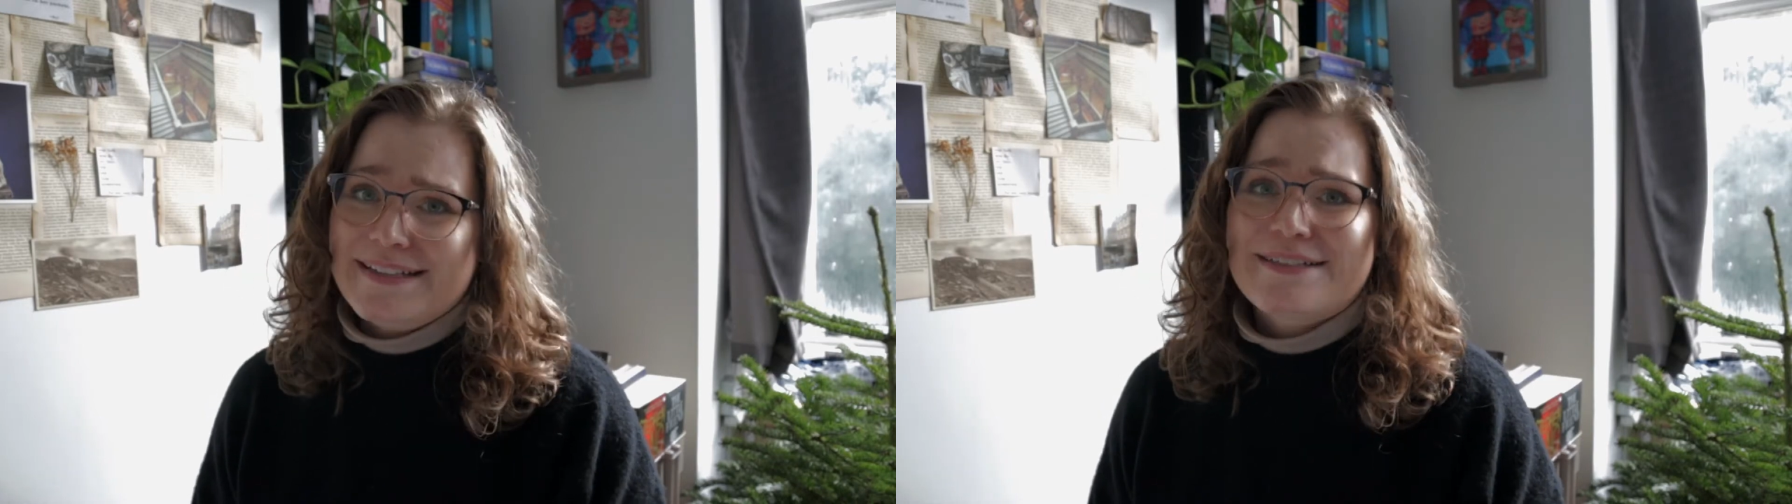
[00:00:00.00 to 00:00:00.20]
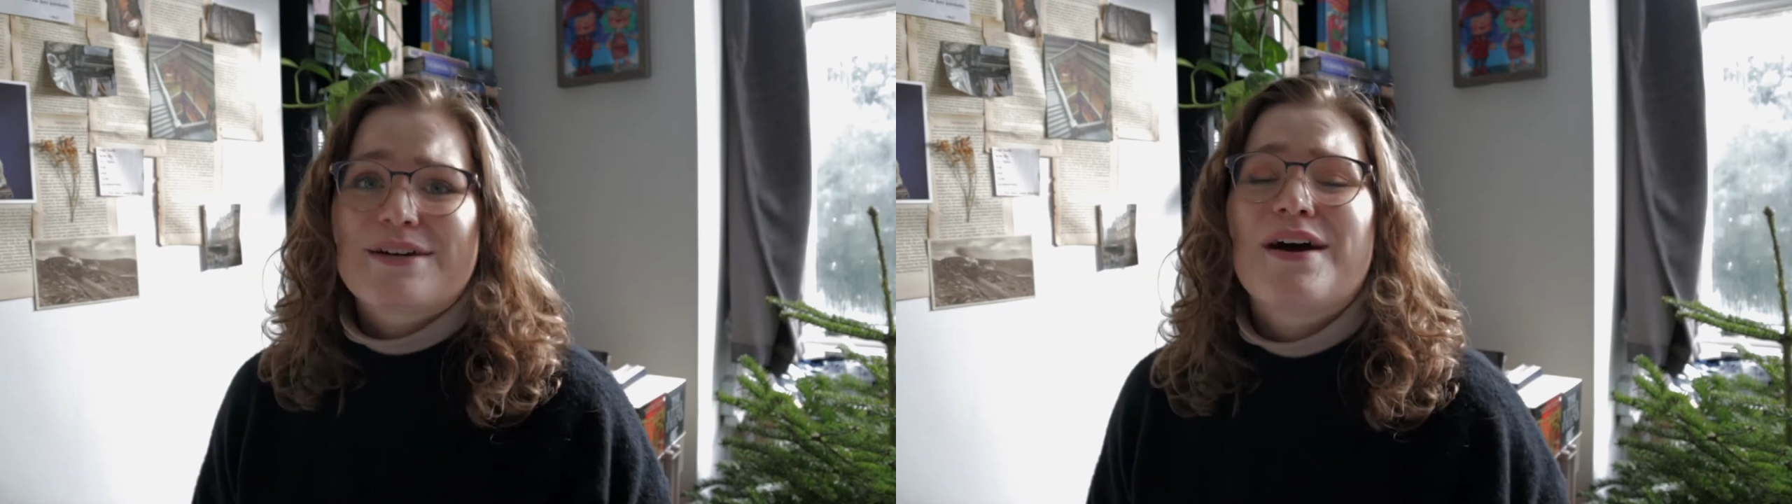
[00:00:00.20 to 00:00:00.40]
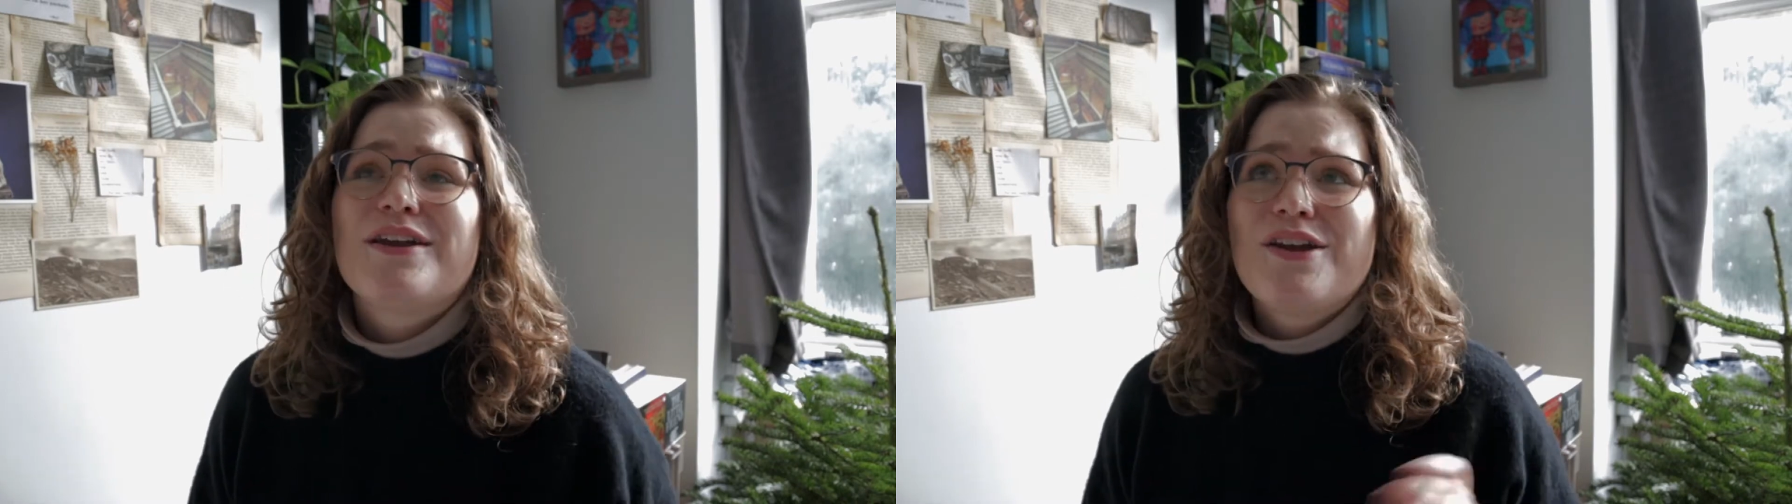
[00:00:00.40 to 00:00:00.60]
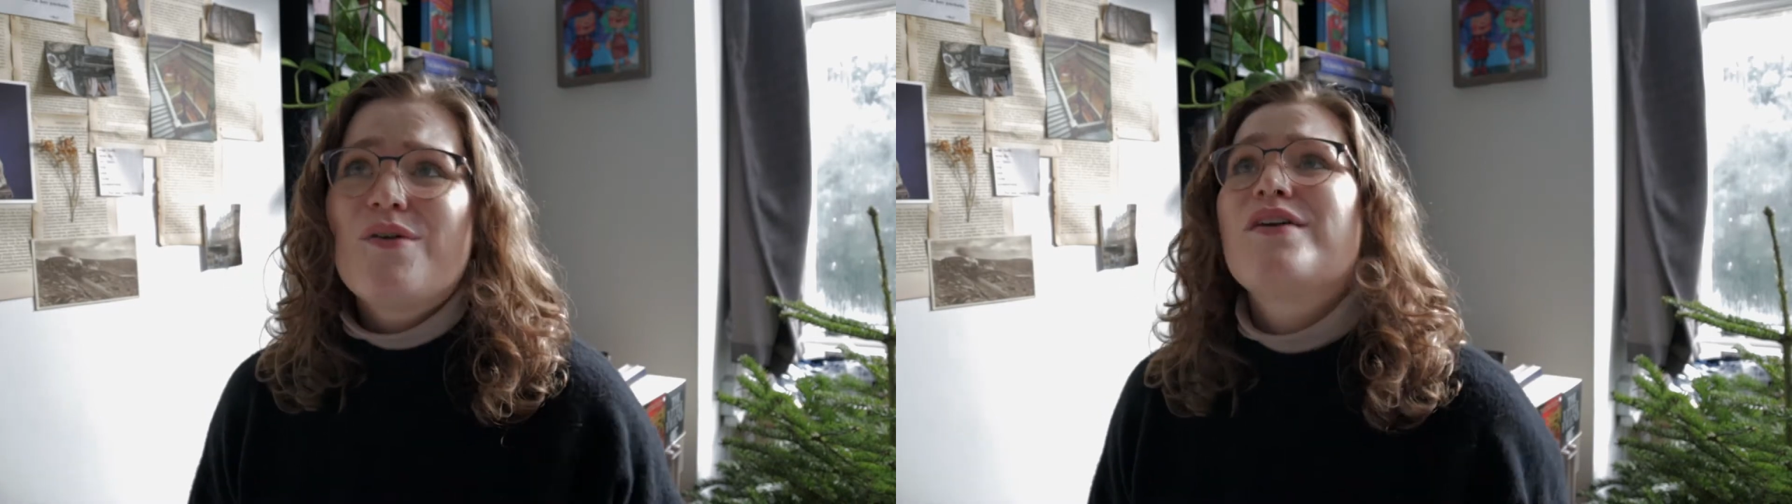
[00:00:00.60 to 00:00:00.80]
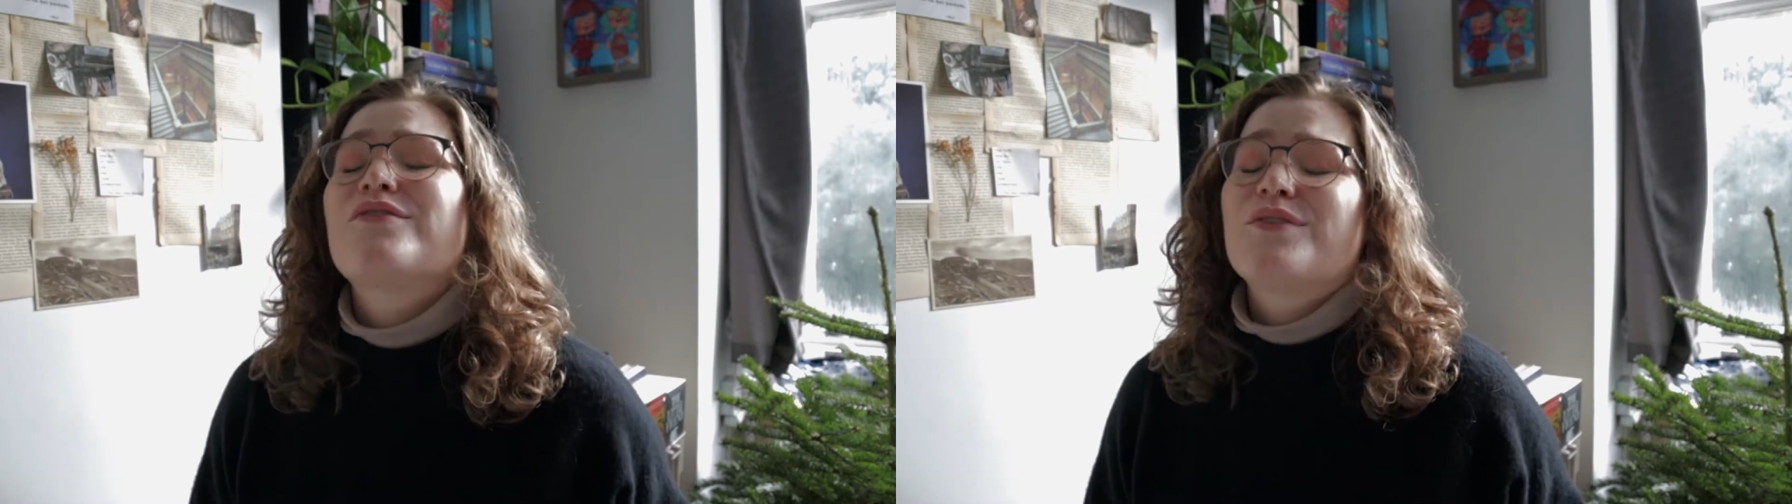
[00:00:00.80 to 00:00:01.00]
so I know
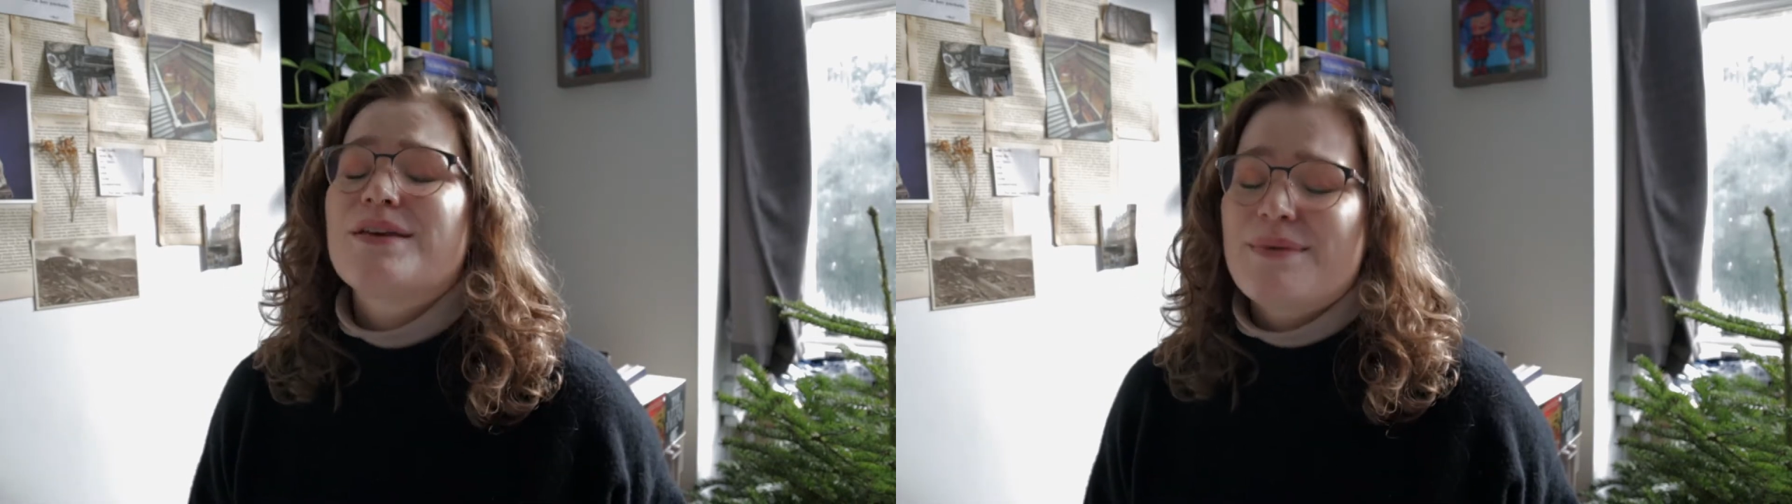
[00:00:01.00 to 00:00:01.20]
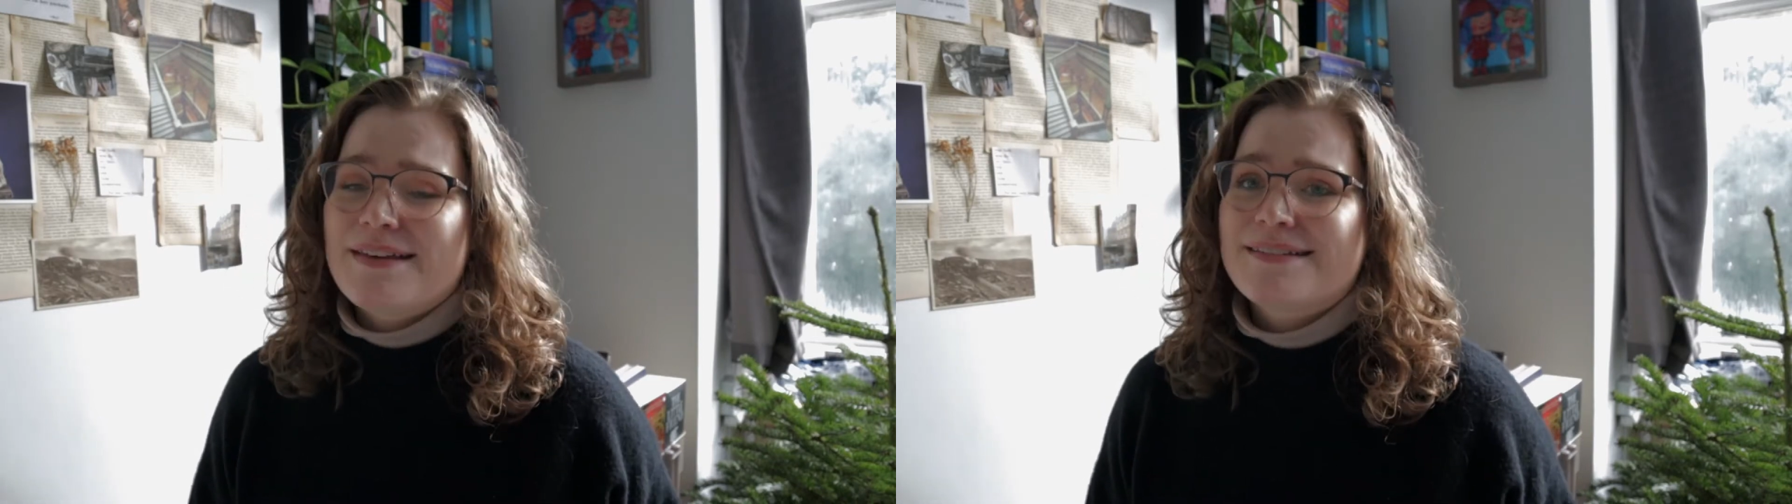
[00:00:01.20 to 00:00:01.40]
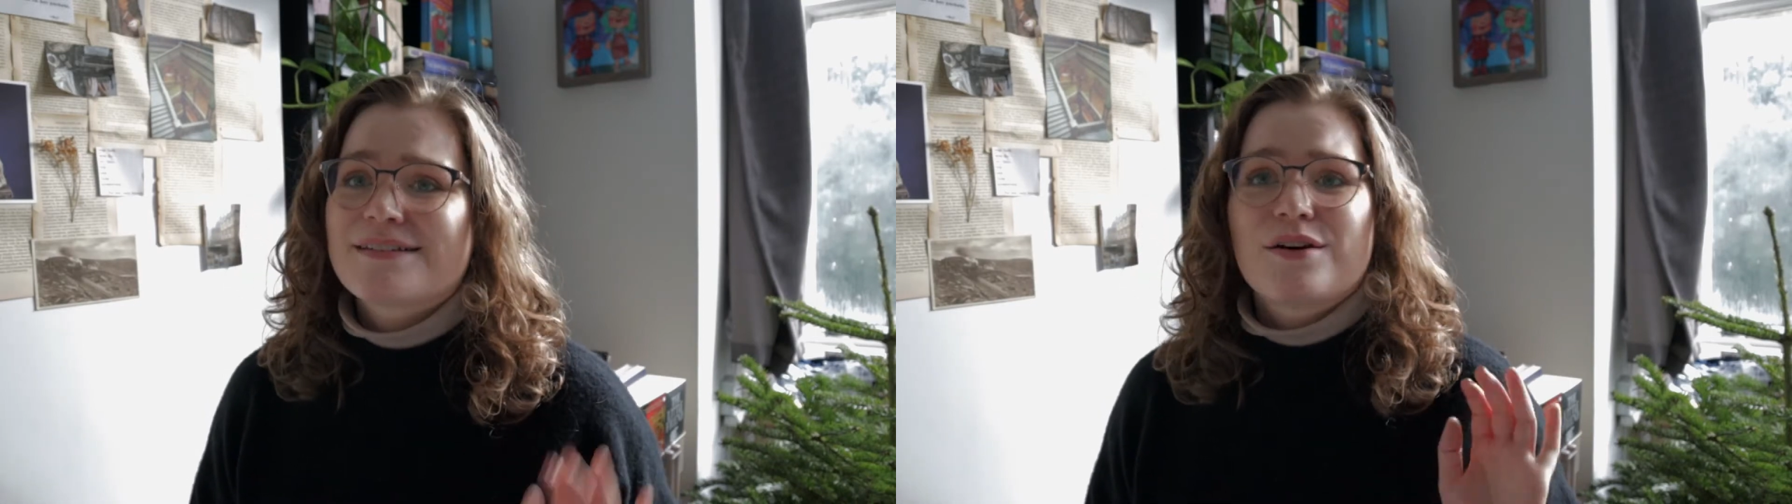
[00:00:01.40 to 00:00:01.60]
I've already missed